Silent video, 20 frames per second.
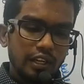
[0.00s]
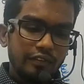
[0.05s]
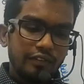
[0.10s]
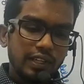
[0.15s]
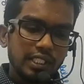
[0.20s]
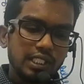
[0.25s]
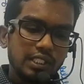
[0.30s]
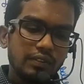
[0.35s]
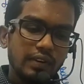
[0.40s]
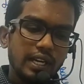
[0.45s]

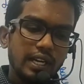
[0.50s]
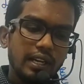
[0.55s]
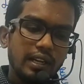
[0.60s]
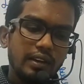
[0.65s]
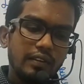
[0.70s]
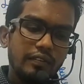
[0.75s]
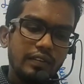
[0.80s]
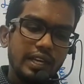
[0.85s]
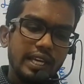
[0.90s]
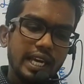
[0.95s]
First
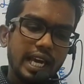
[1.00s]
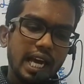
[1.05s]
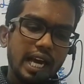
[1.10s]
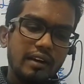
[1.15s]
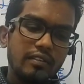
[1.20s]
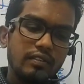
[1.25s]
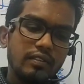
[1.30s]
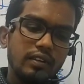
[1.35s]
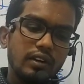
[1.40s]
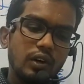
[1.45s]
one, we
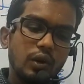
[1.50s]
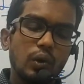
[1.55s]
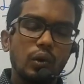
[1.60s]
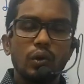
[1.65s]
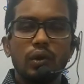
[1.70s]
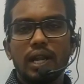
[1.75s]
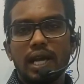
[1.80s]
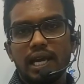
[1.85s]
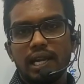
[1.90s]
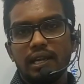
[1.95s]
have
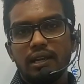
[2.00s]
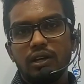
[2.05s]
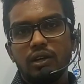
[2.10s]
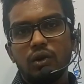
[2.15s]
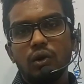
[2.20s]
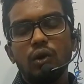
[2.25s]
crocodile.